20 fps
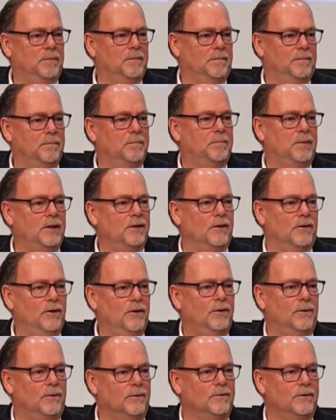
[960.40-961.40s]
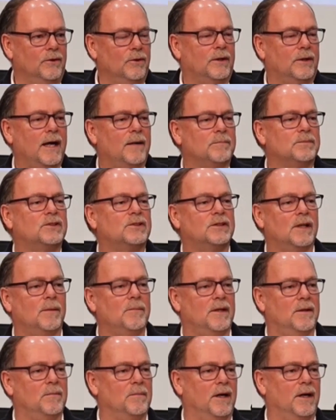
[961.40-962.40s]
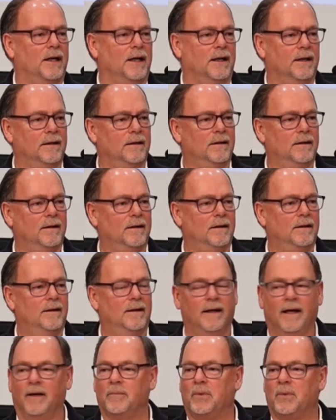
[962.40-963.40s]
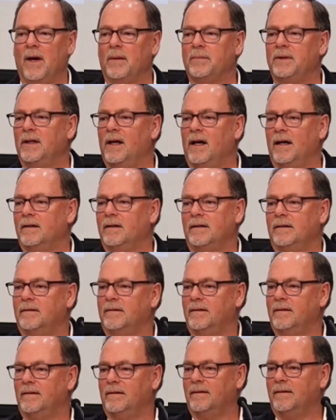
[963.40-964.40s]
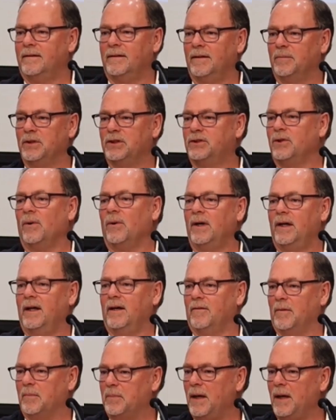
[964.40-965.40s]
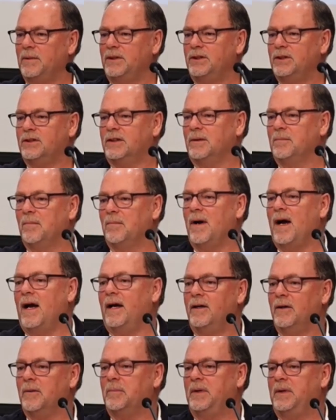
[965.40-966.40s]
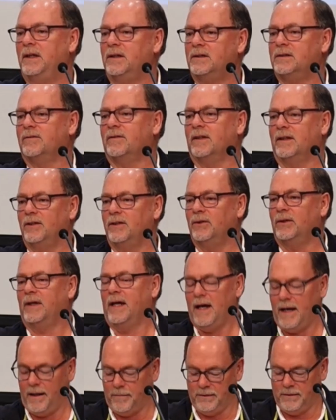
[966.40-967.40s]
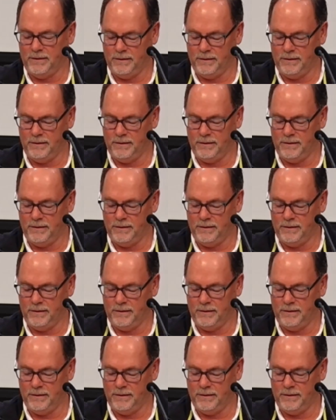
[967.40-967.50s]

Peter knew you kept some of the money and probably not the majority of it, probably just a minor piece of it you kept.